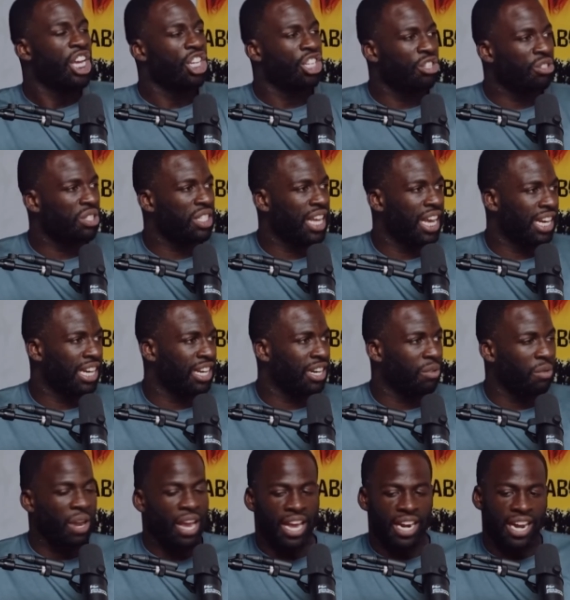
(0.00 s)
you stand in
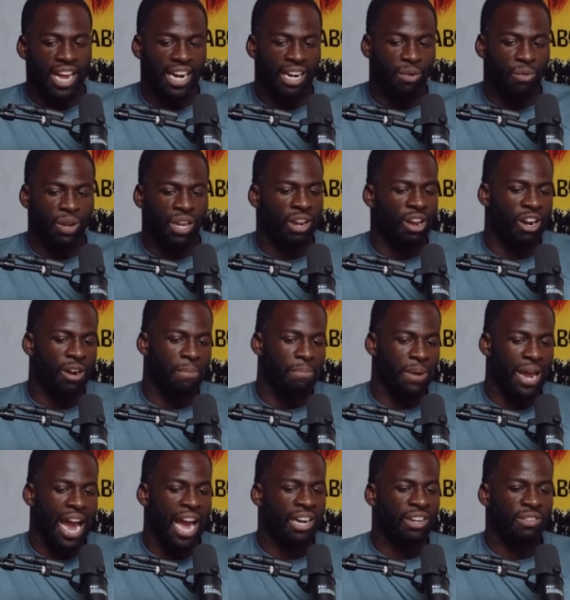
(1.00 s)
the way of that. And we're gonna
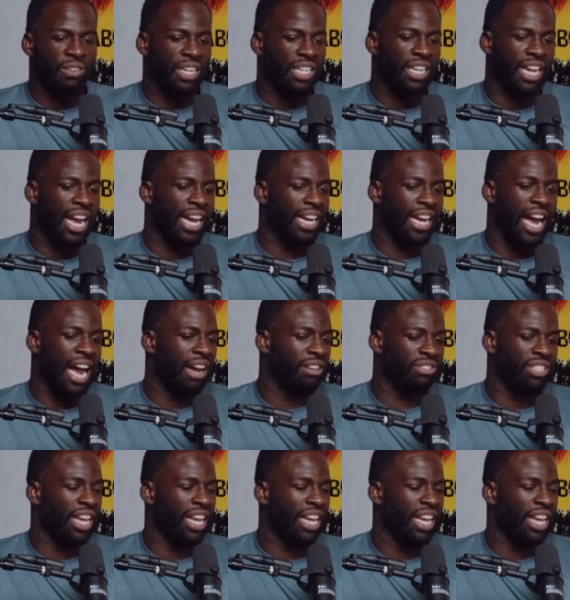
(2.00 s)
battle and like I'll